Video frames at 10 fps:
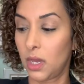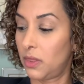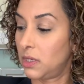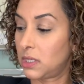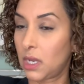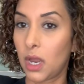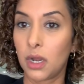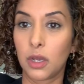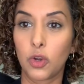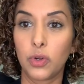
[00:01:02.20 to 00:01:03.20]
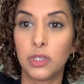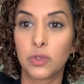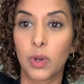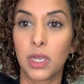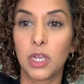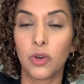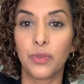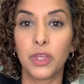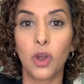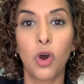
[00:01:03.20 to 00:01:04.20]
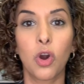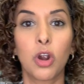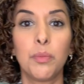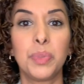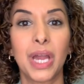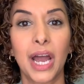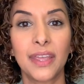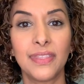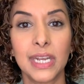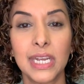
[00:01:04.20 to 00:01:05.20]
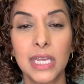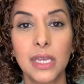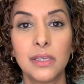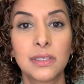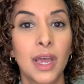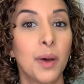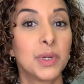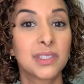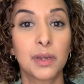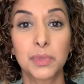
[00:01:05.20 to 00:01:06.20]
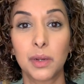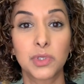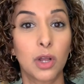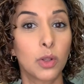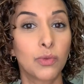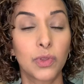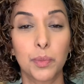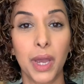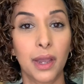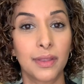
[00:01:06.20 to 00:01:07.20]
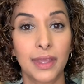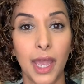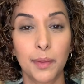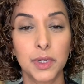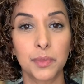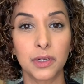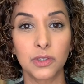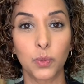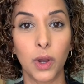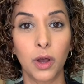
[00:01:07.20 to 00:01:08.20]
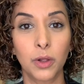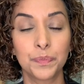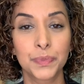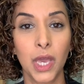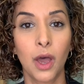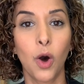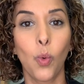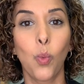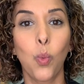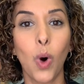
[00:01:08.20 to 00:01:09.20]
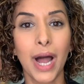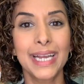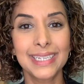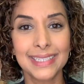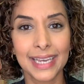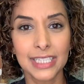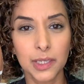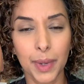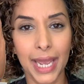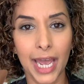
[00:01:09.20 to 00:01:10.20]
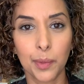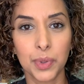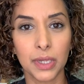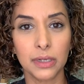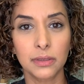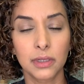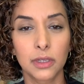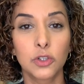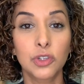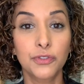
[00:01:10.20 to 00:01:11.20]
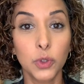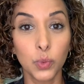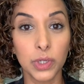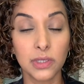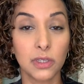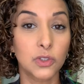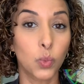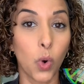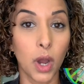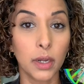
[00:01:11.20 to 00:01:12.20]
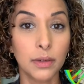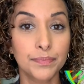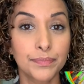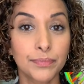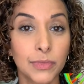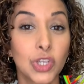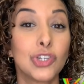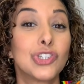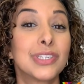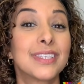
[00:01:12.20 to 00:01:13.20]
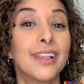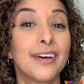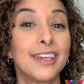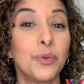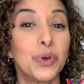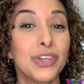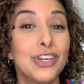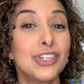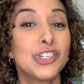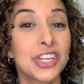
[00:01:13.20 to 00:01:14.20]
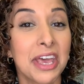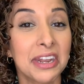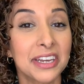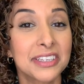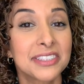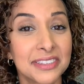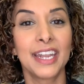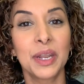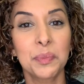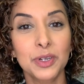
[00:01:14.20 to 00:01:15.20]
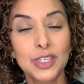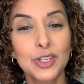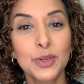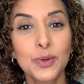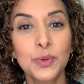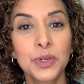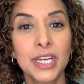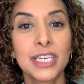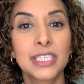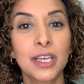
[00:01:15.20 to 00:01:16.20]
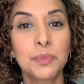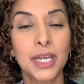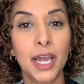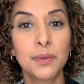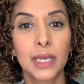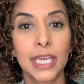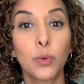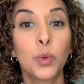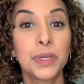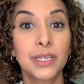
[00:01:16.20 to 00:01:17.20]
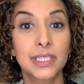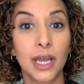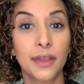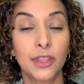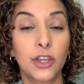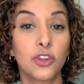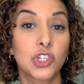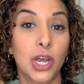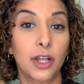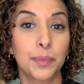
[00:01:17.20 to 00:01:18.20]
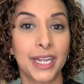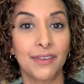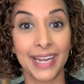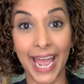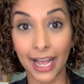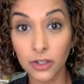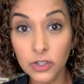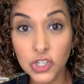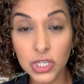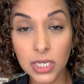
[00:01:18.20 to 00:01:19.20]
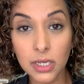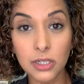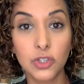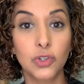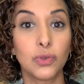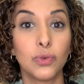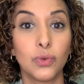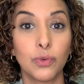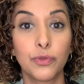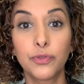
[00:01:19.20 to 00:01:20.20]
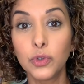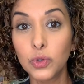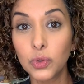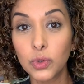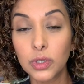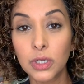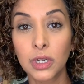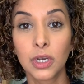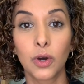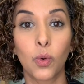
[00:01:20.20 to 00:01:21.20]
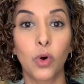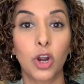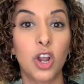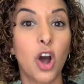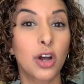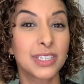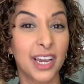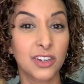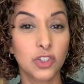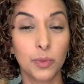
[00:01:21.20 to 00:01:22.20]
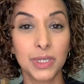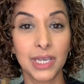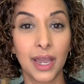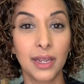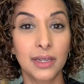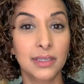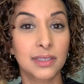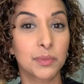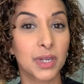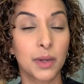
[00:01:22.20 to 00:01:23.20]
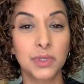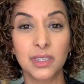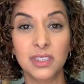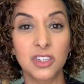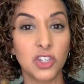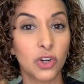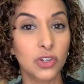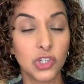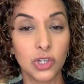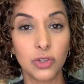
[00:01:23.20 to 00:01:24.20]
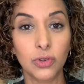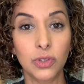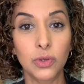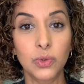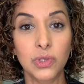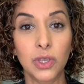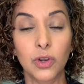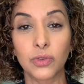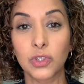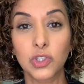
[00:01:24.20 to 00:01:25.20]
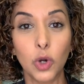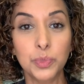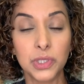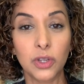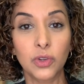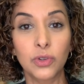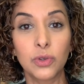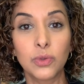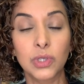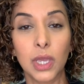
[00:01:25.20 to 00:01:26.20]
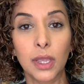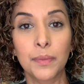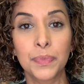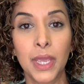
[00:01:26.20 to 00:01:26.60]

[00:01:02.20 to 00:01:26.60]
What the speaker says: this kind of crease right here in the arm, behind the knees, but sometimes all over the back and the abdomen as well. Why does eczema happen? There's a few reasons. One, you're just lucky with good genetics. Number two, sometimes it will be a sign that your child might have an allergy to food or contact dermatitis. Sometimes it's detergent you're using or the soaps that you're using.